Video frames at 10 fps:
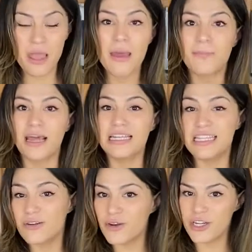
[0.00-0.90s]
But I did
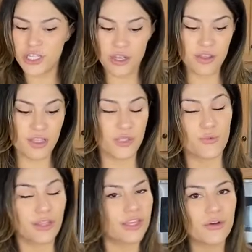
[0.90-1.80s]
want to show you this
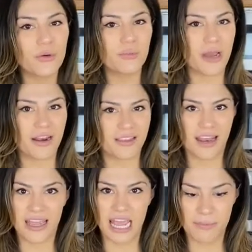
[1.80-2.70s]
really cool product that I
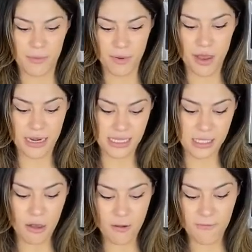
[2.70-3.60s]
came upon. It's
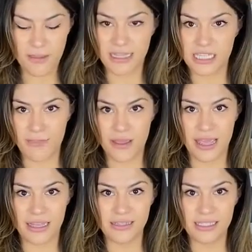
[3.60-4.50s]
called Fancy
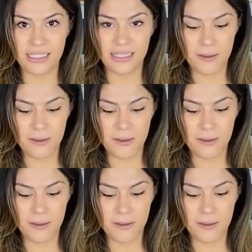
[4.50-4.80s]
Panz.